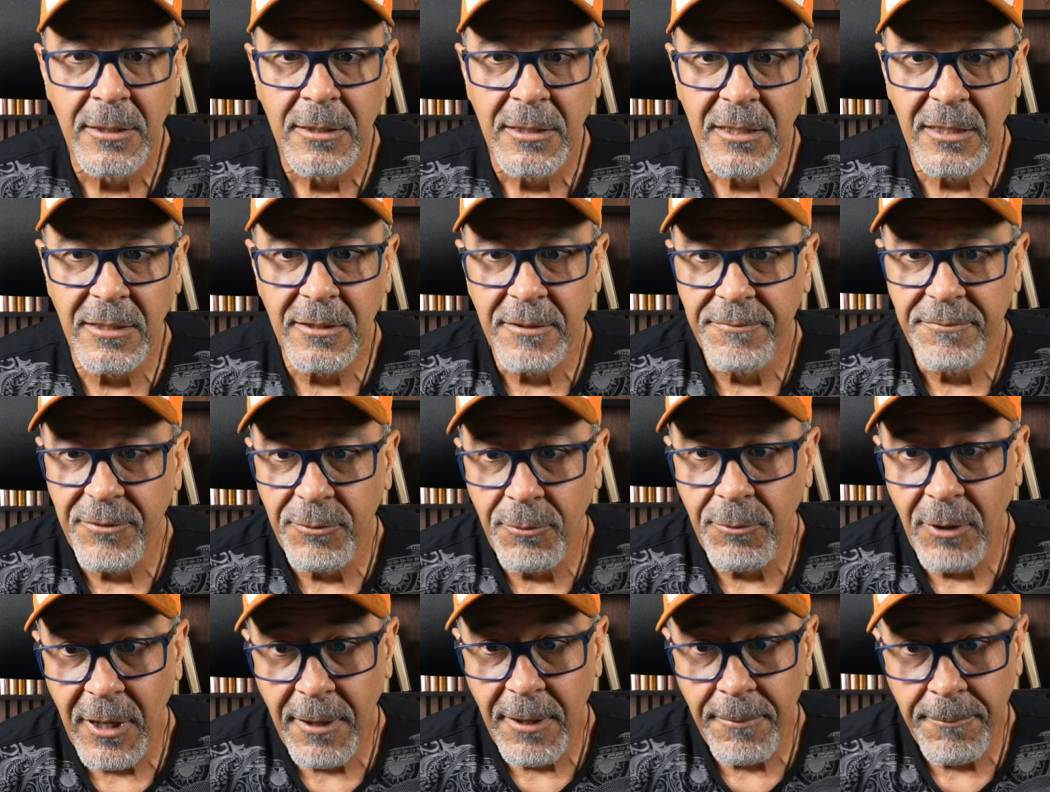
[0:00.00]
If you
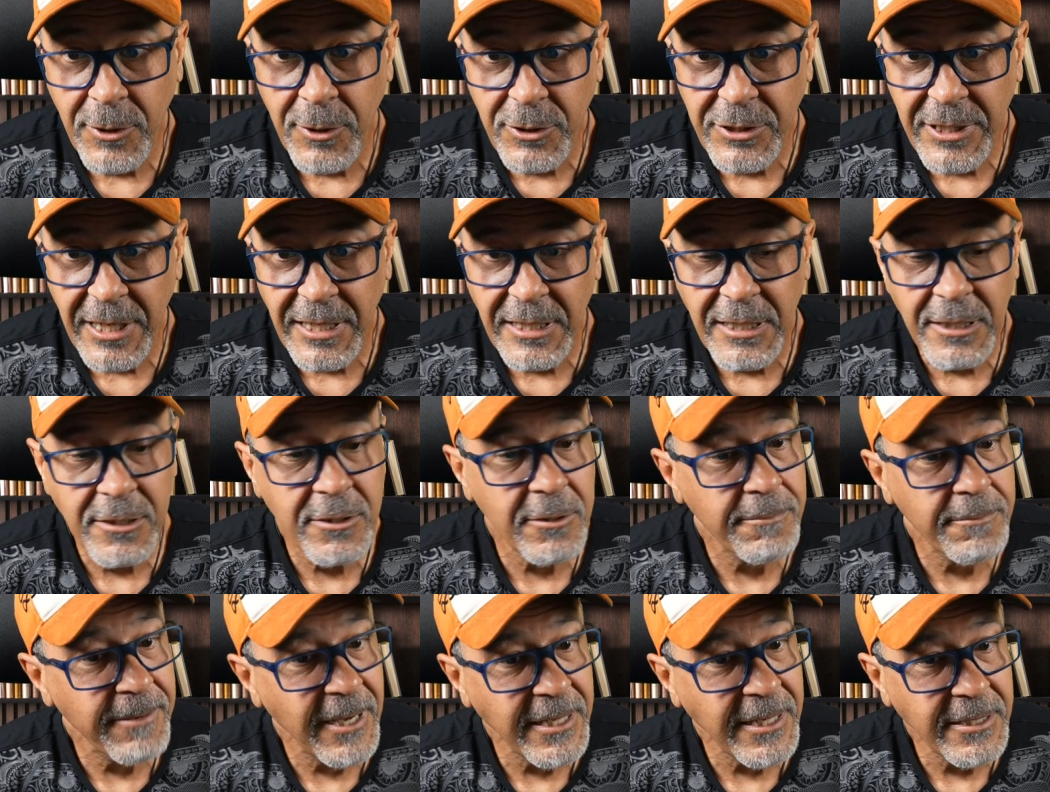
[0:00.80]
want a Mercedes, you
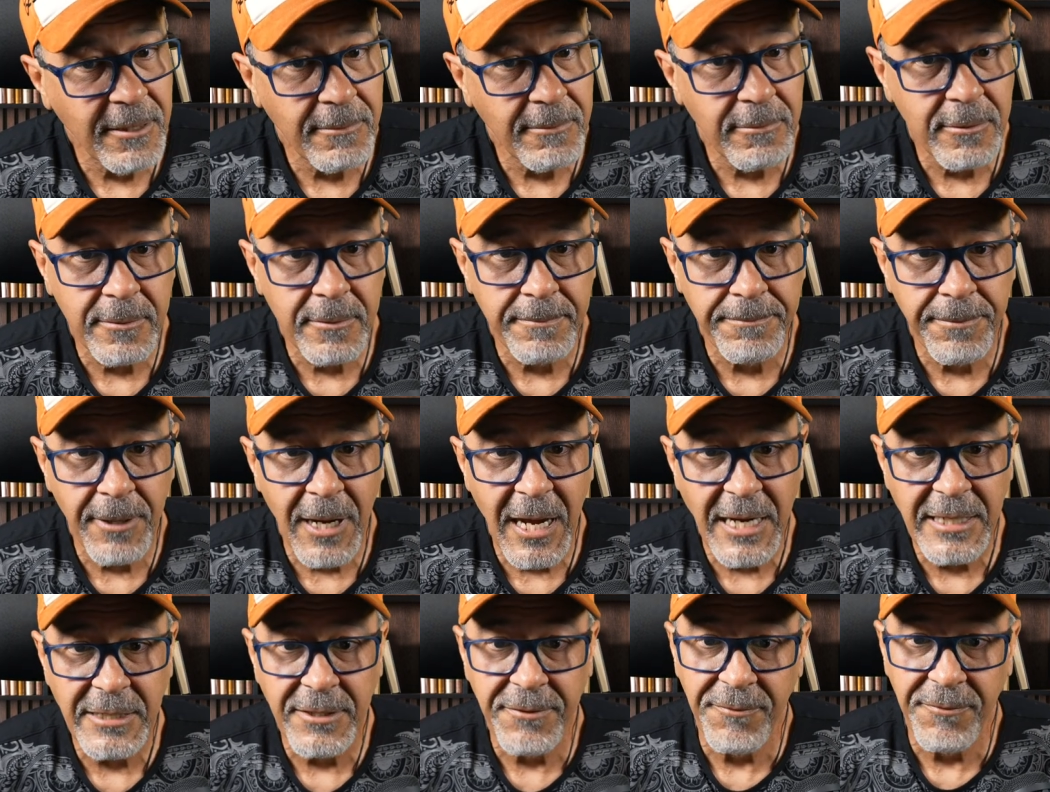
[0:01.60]
pay double the
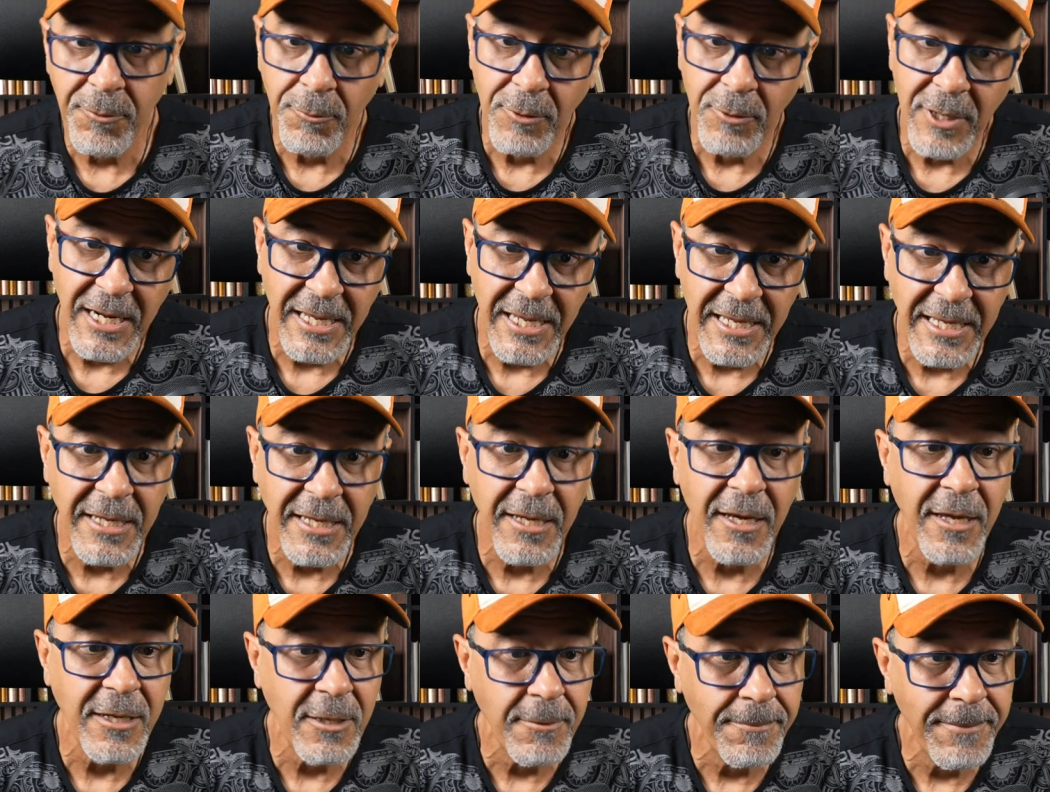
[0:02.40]
price. If you want a
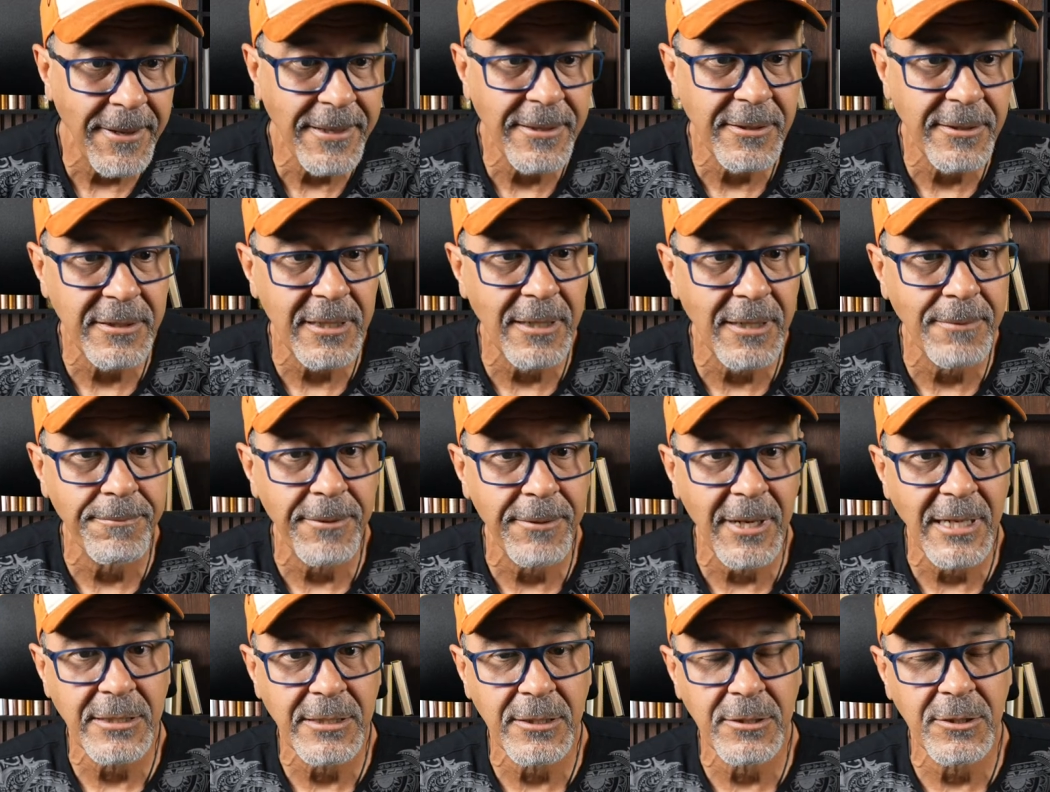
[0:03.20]
Kia, you pay the same
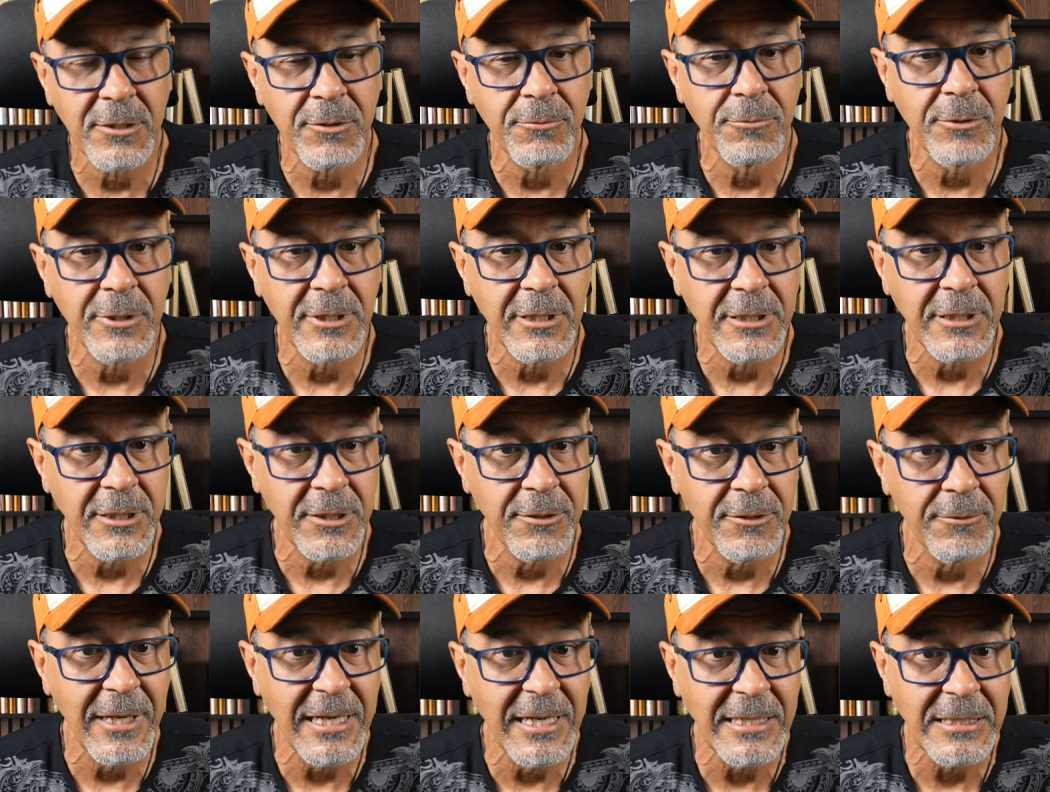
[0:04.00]
price as you would in the
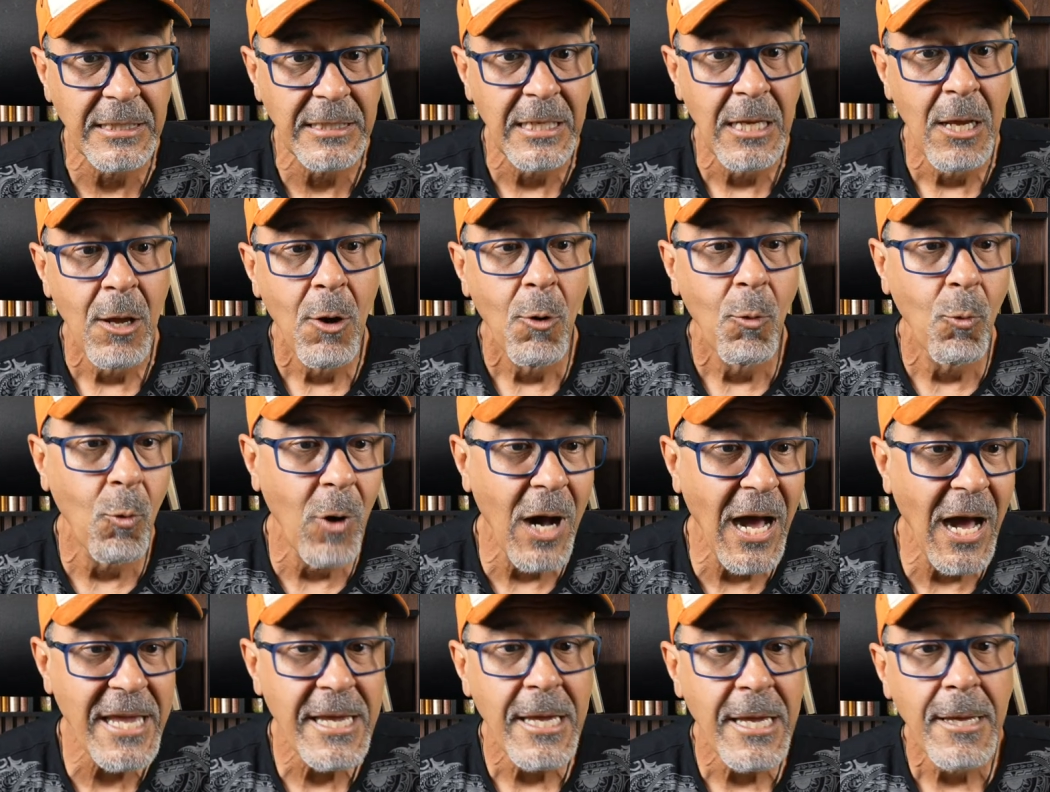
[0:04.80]
U.S.
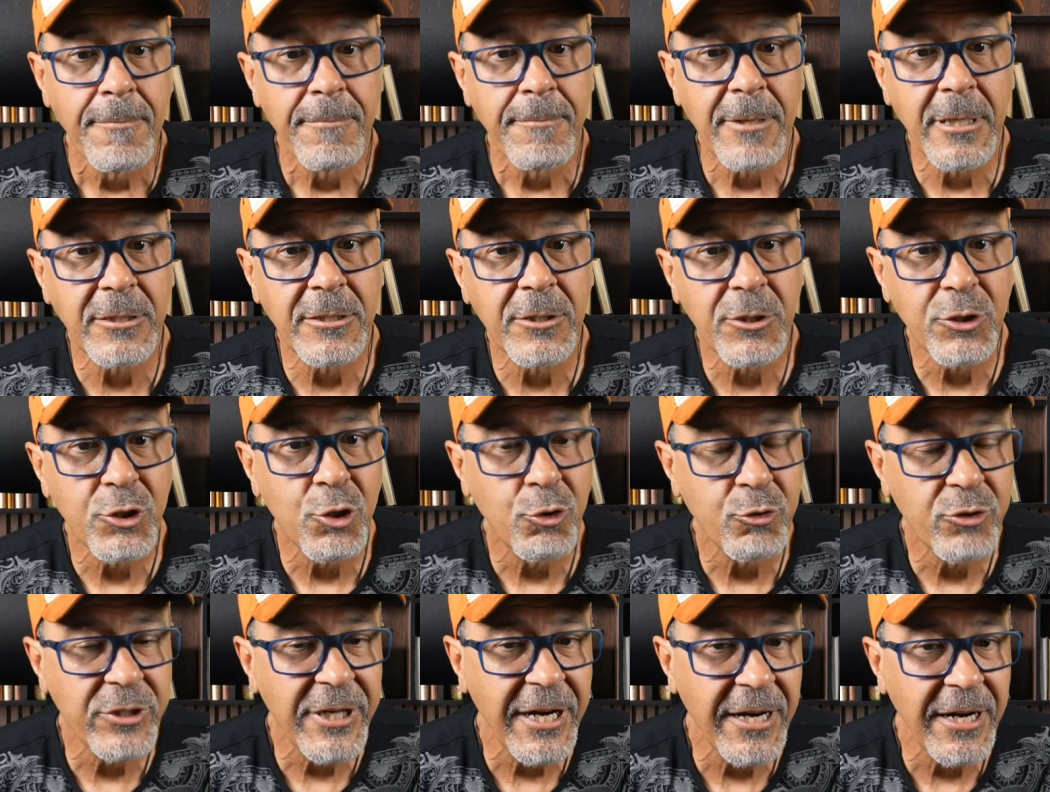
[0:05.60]
Why? Because there's no
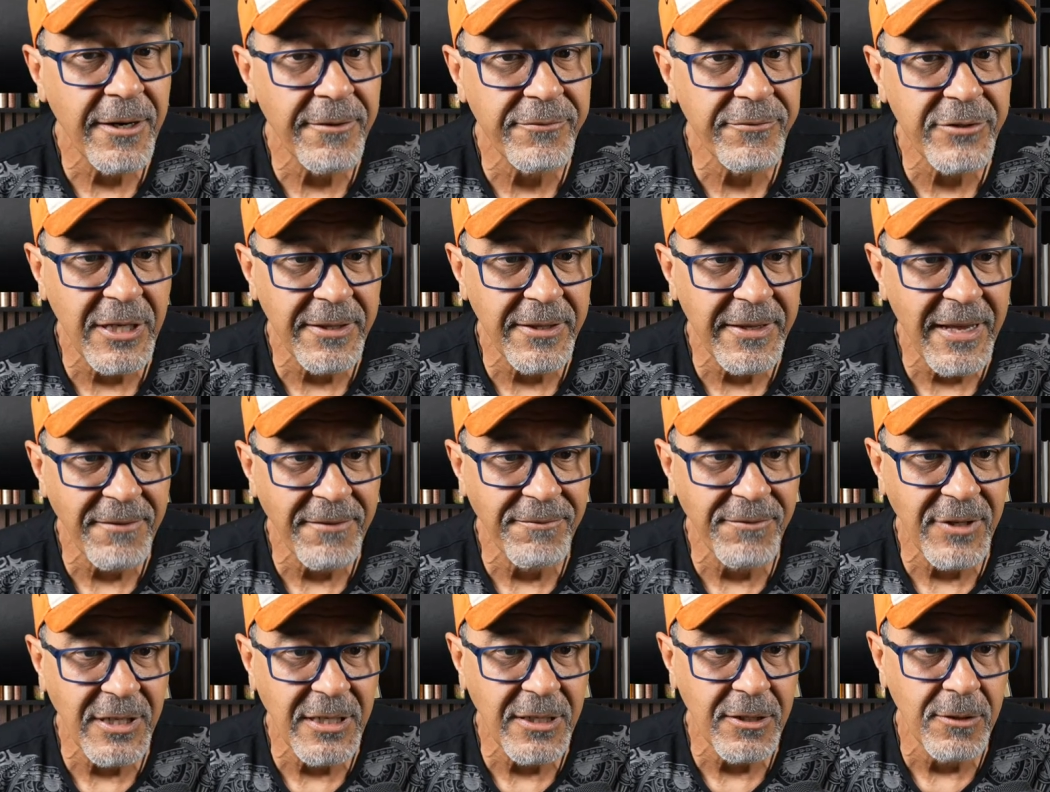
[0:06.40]
tariffs on that
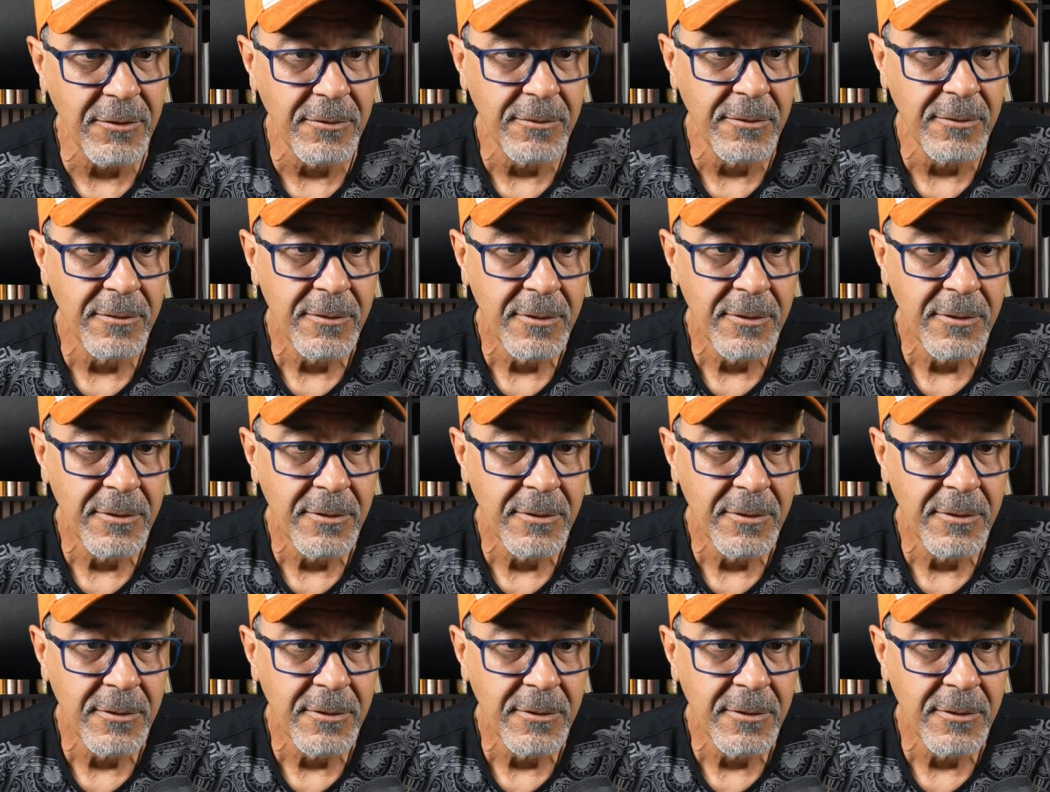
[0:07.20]
vehicle.